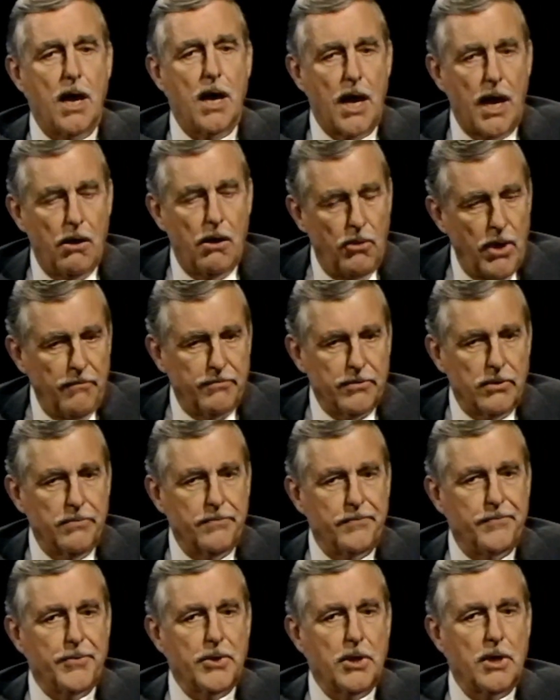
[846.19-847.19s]
However,
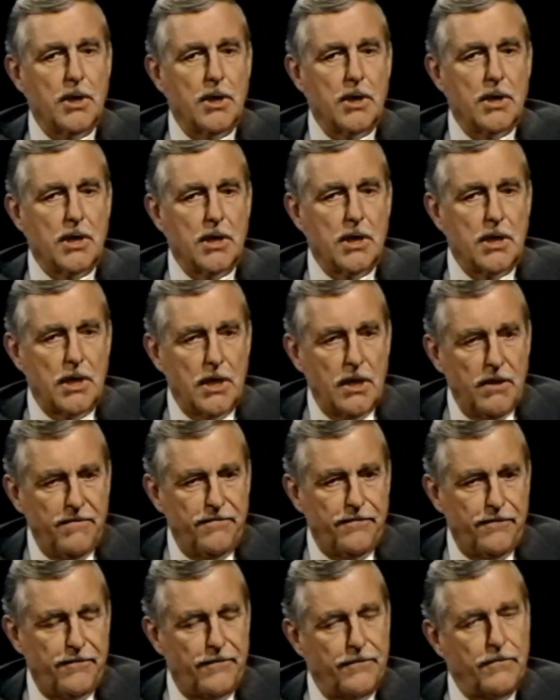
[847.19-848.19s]

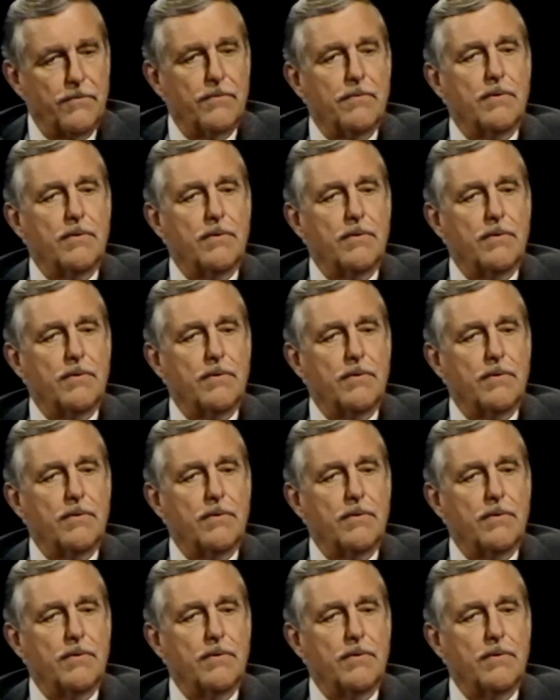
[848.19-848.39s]
if,